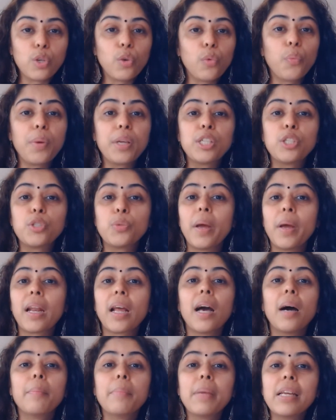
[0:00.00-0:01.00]
of which were
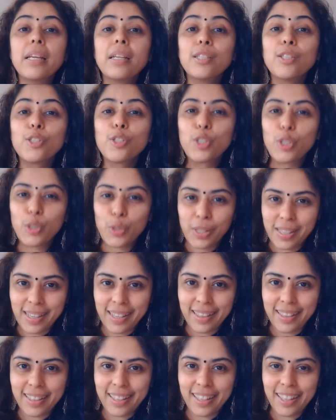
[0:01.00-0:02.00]
coming to
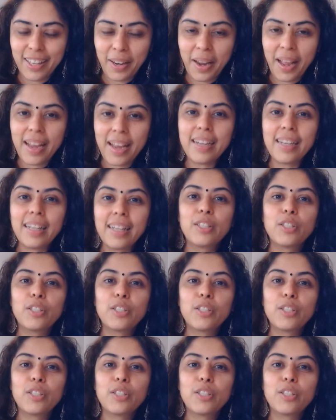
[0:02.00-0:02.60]
Sid, right?